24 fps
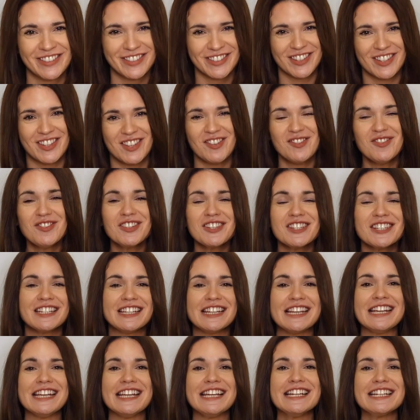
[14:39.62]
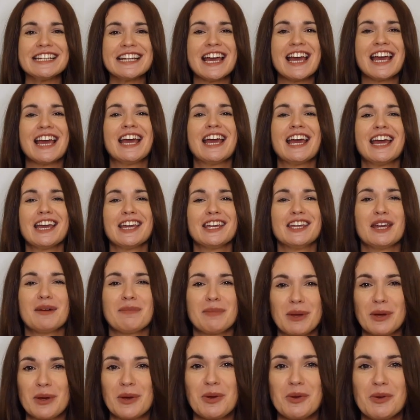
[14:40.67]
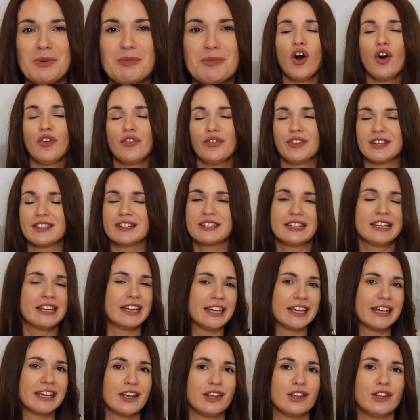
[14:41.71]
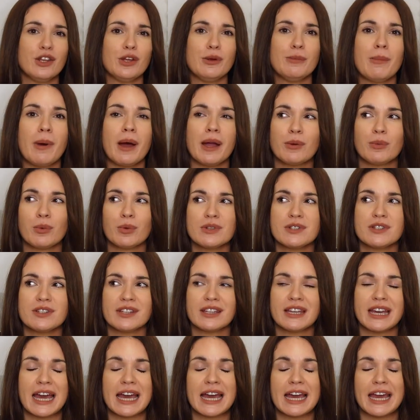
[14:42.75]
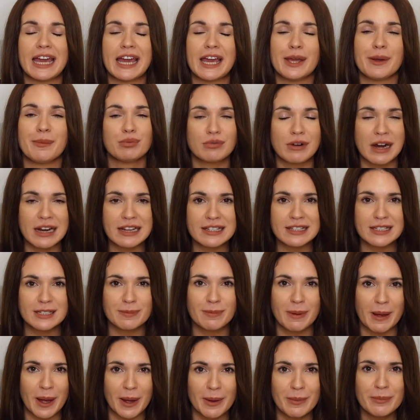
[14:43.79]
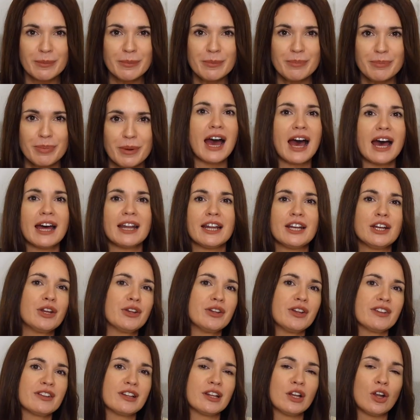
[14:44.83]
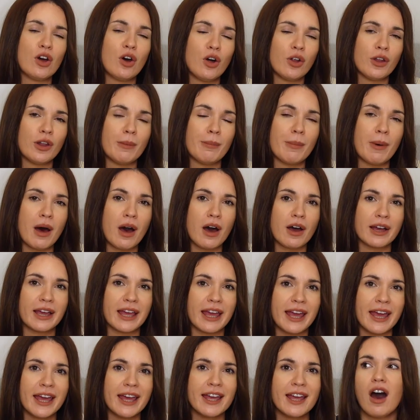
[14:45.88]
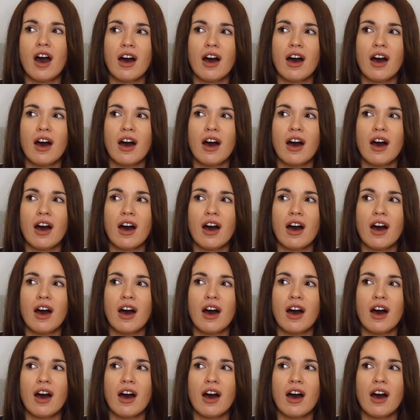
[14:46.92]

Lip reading: You just need your boob. Obviously, you might want to get a breast pump, and I know there's a lot on the market.